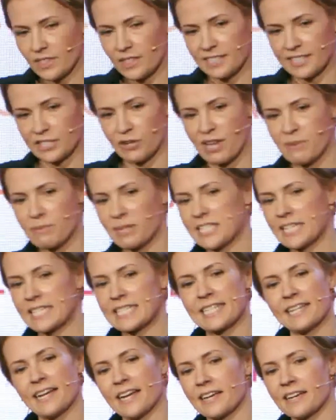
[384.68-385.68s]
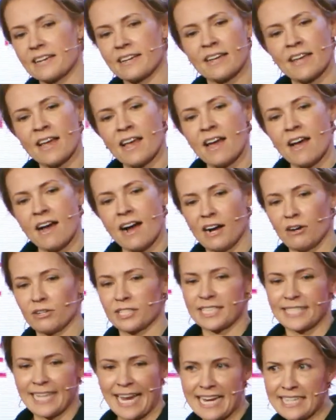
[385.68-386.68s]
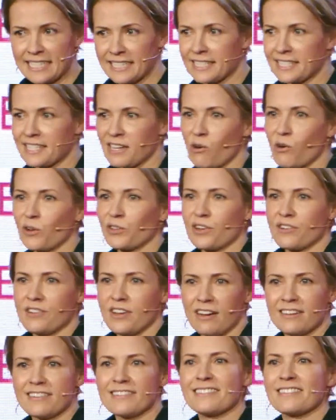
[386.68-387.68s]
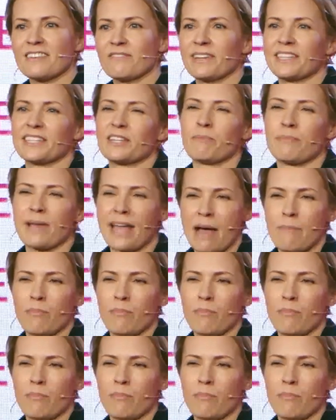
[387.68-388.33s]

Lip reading: So images like our saint or the nun with the beer